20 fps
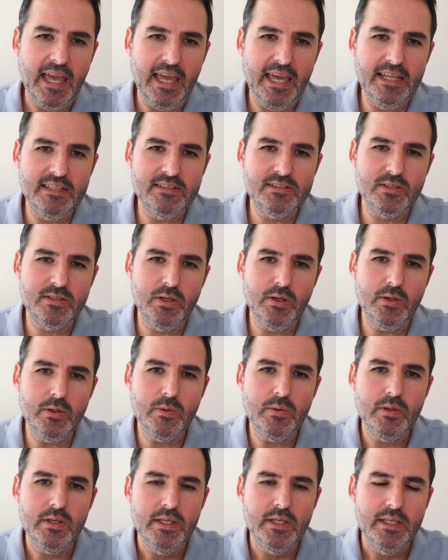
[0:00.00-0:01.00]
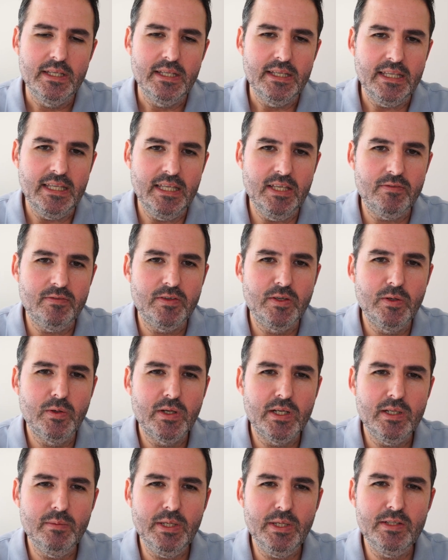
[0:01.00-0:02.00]
so if you're going
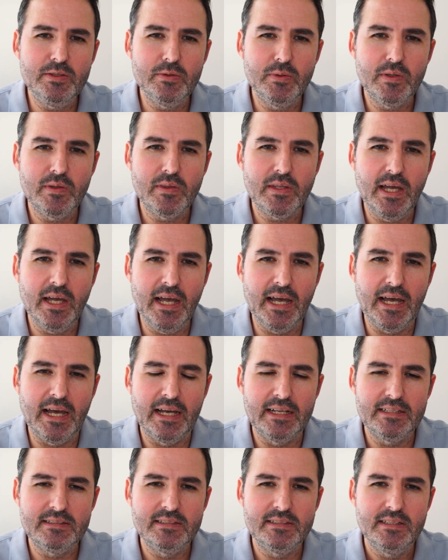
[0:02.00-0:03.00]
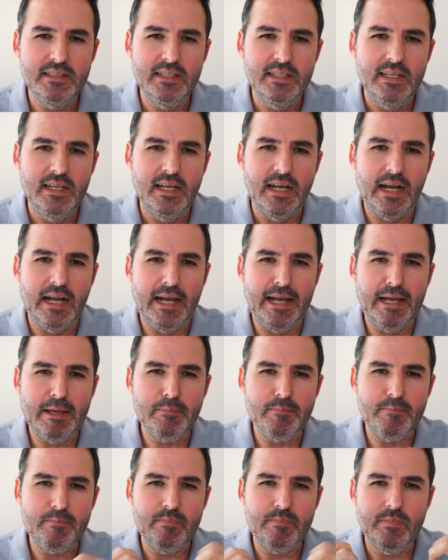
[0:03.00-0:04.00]
to be doing that,
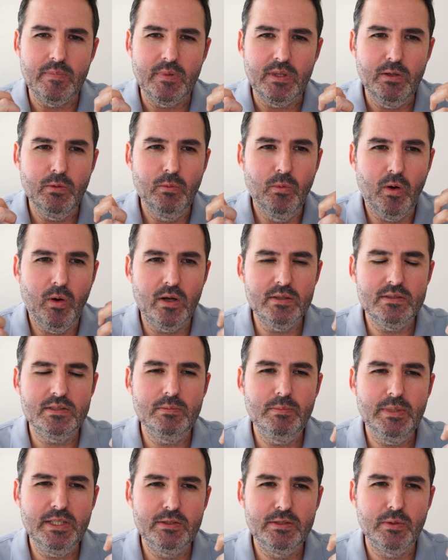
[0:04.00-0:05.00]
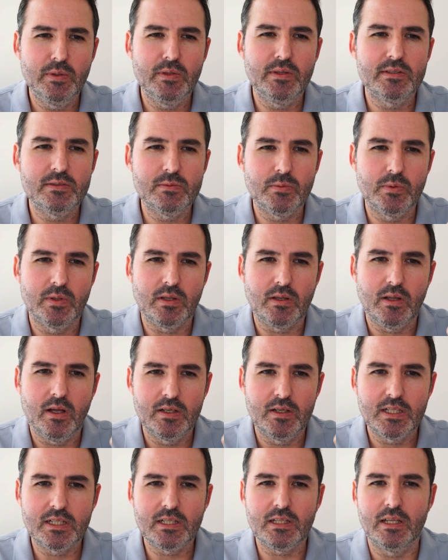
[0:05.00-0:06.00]
you want to be doing this with a lot of
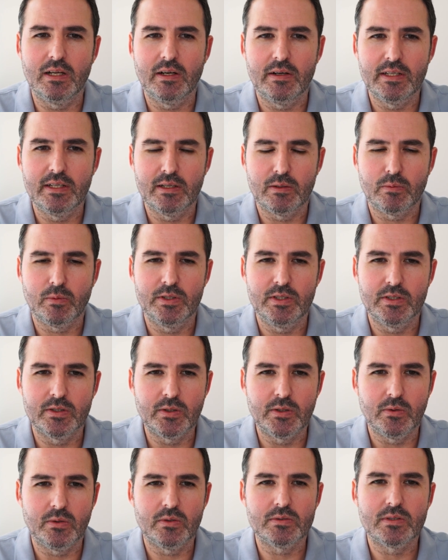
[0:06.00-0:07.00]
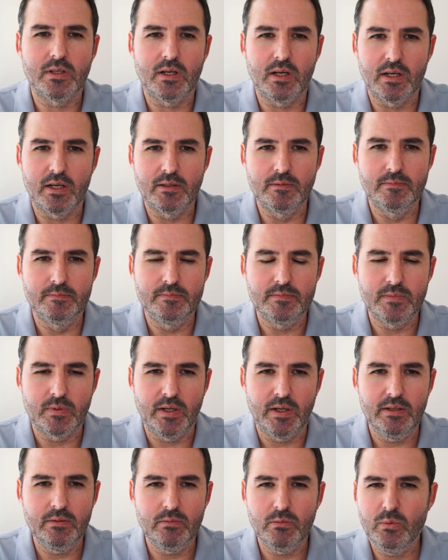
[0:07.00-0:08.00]
clarity on what your goals are,
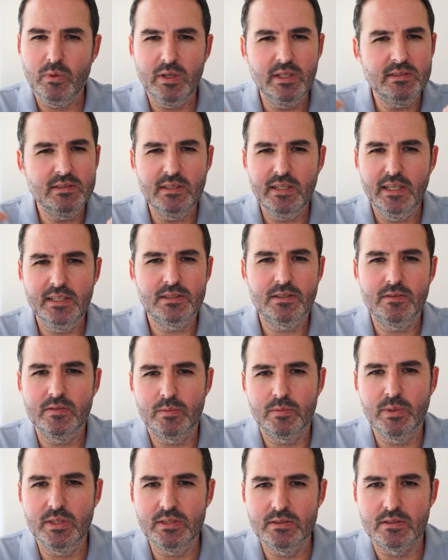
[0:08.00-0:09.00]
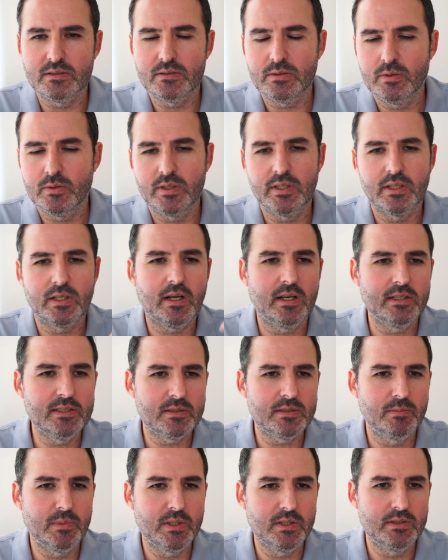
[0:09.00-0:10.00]
right? What is the nature of your business? Who are your
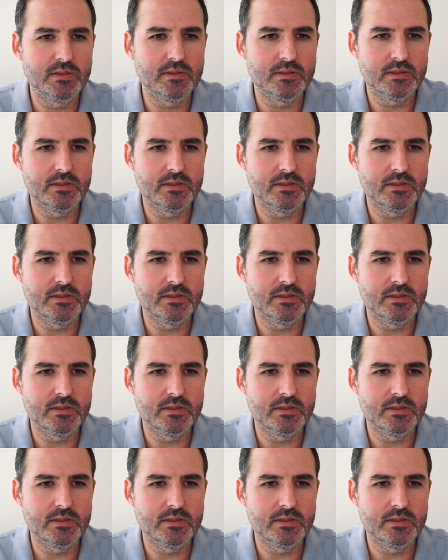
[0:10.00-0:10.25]
customers?